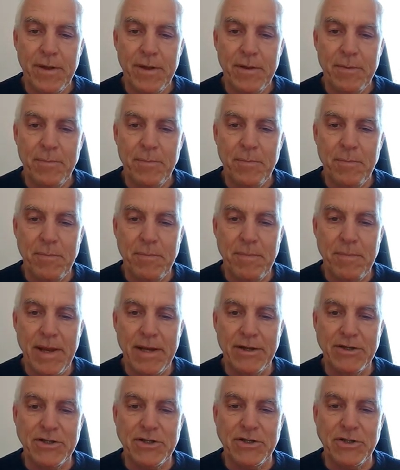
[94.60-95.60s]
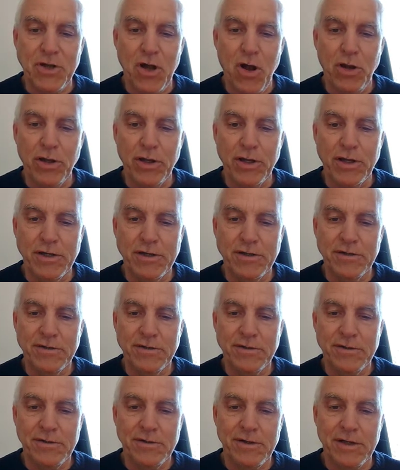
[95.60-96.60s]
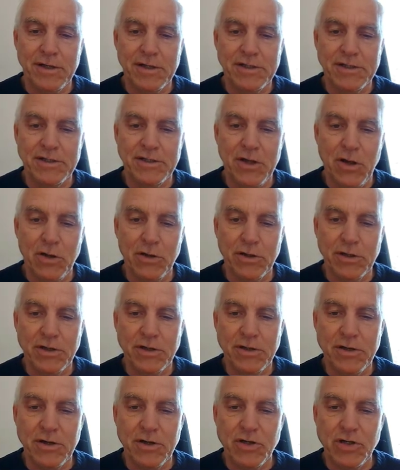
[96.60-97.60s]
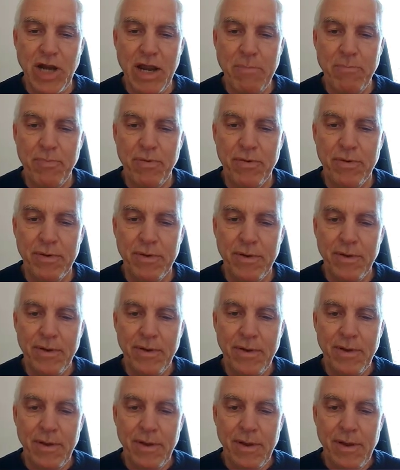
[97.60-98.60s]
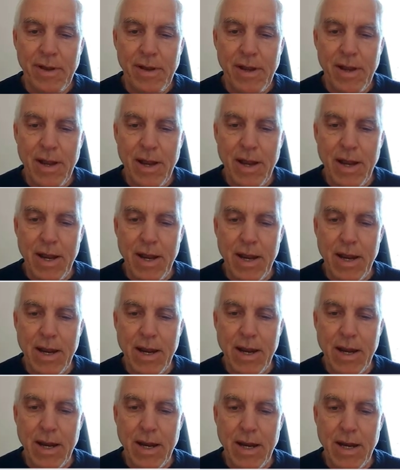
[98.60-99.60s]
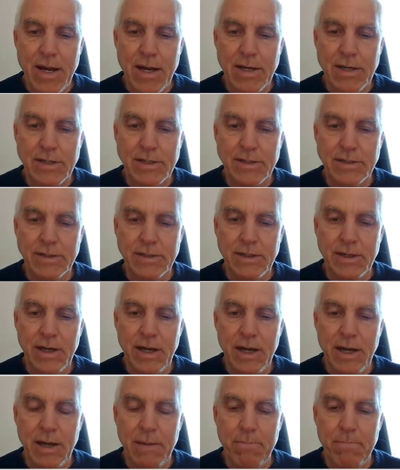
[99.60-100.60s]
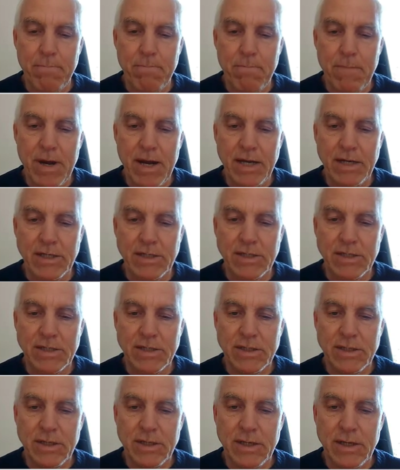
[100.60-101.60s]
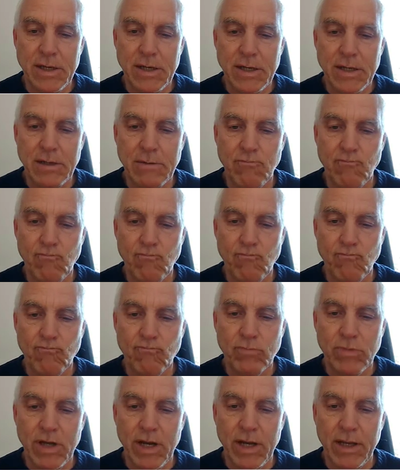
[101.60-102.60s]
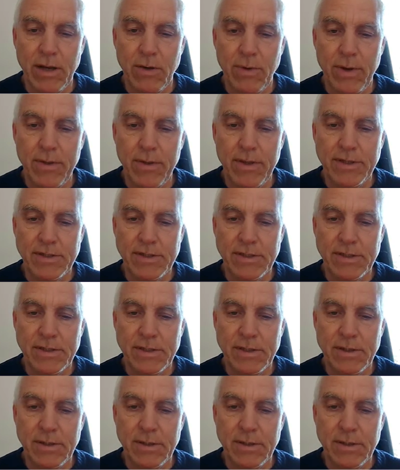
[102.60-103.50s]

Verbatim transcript: make a solid, a solid shape. And I might, um, can I get away with this?